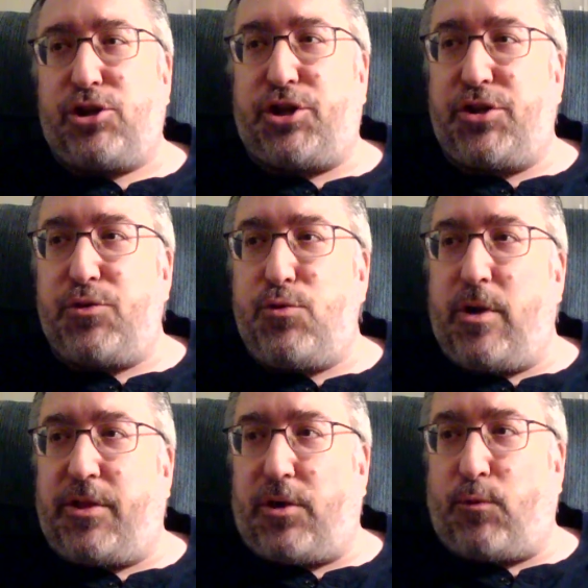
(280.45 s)
to
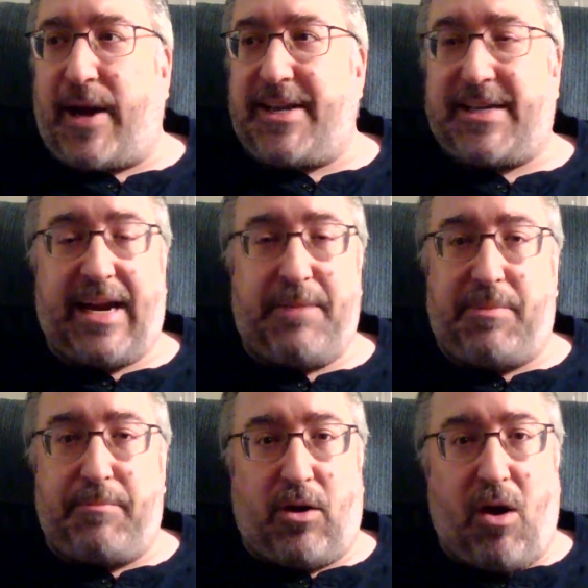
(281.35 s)
the right to keep
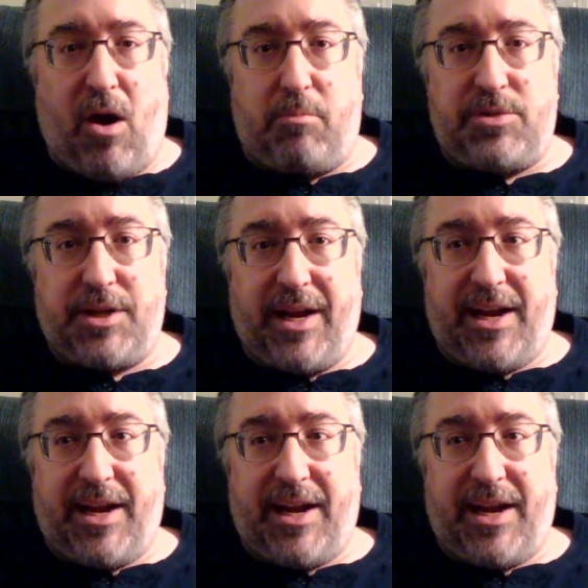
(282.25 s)
and bear arms.